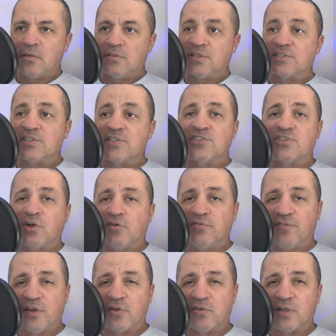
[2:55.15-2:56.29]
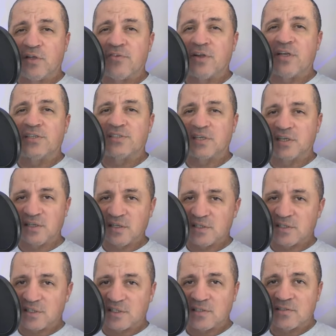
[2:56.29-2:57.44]
does the show feel different? Is it
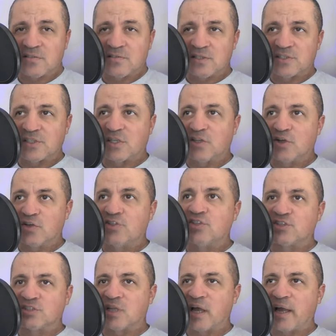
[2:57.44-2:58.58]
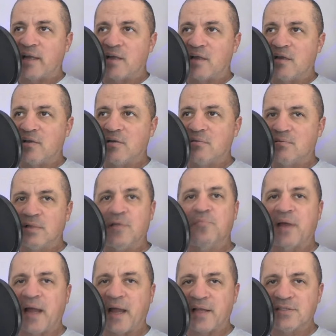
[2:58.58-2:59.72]
is it does it look just like
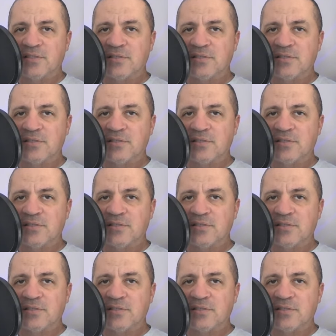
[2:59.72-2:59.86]
Impact?